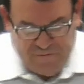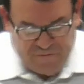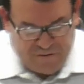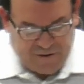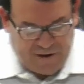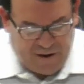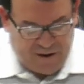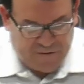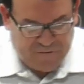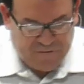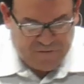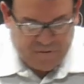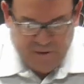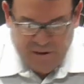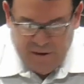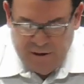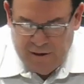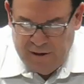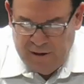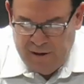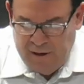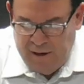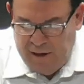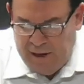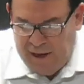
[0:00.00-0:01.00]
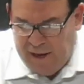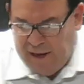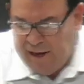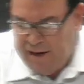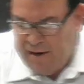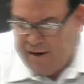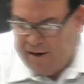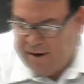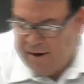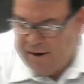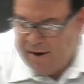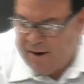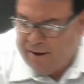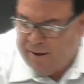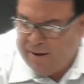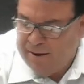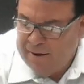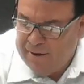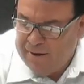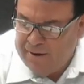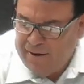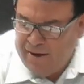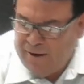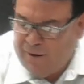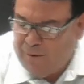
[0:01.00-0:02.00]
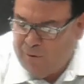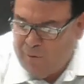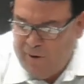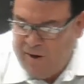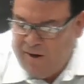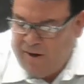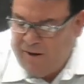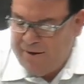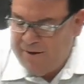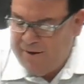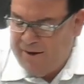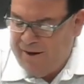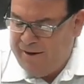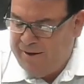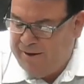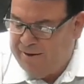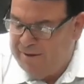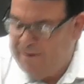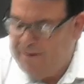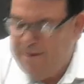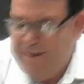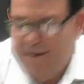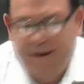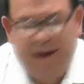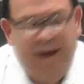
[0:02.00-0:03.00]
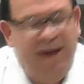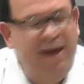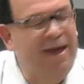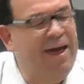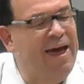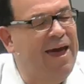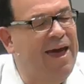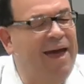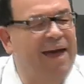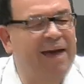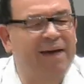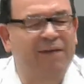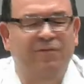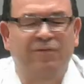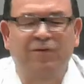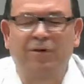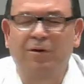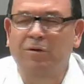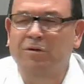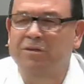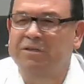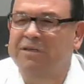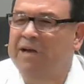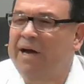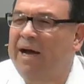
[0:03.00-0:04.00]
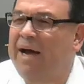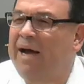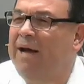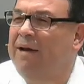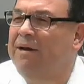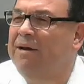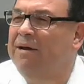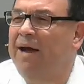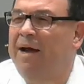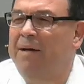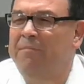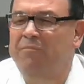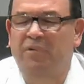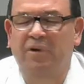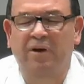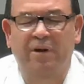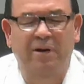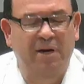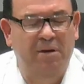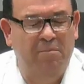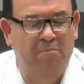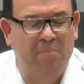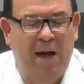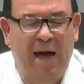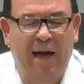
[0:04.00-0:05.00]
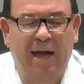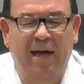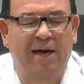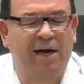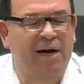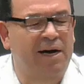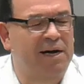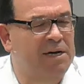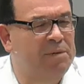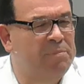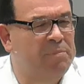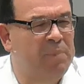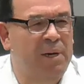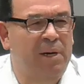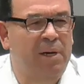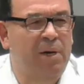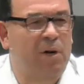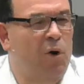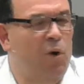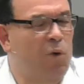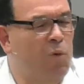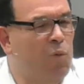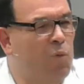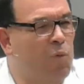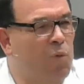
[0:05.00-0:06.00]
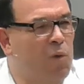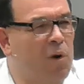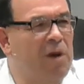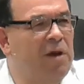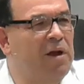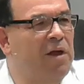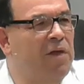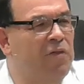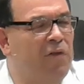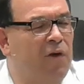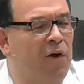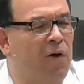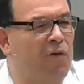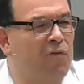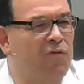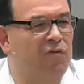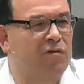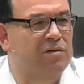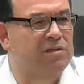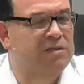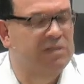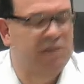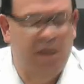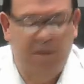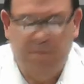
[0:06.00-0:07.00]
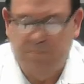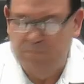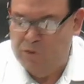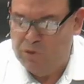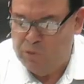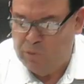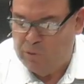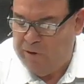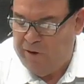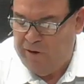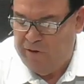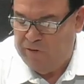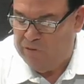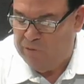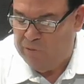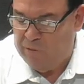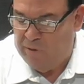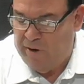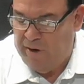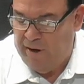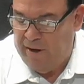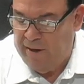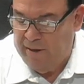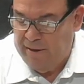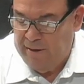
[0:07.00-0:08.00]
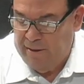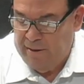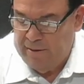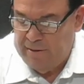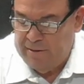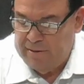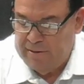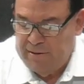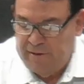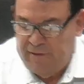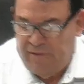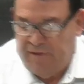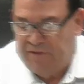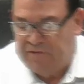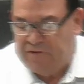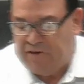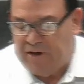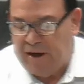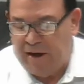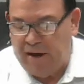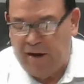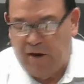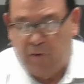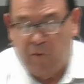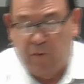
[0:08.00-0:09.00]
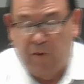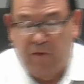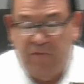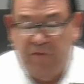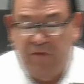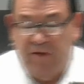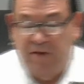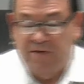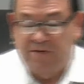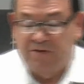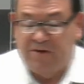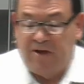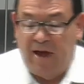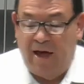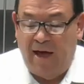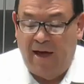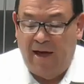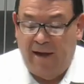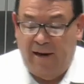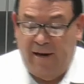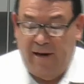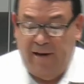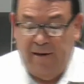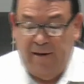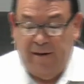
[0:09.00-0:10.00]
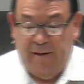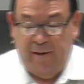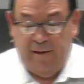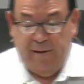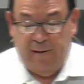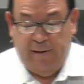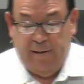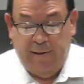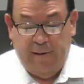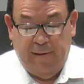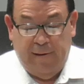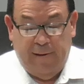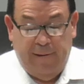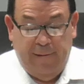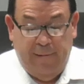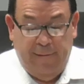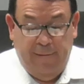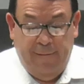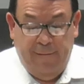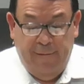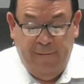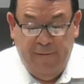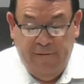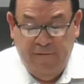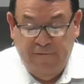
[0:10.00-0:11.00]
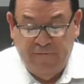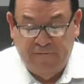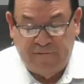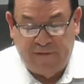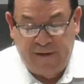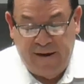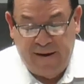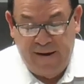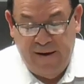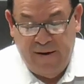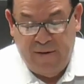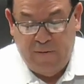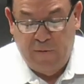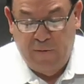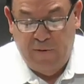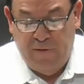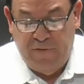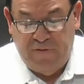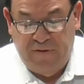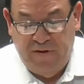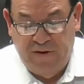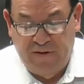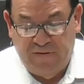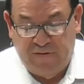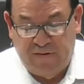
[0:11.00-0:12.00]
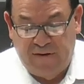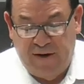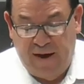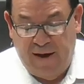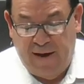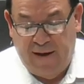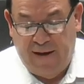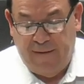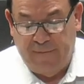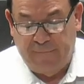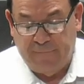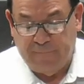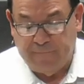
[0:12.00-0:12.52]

us, and, uh, you know, He, he, he can, folks. I, I'm telling you, my cup runneth over, Psalm 23. And then 2 Corinthians 9. 2 Corinthians 9.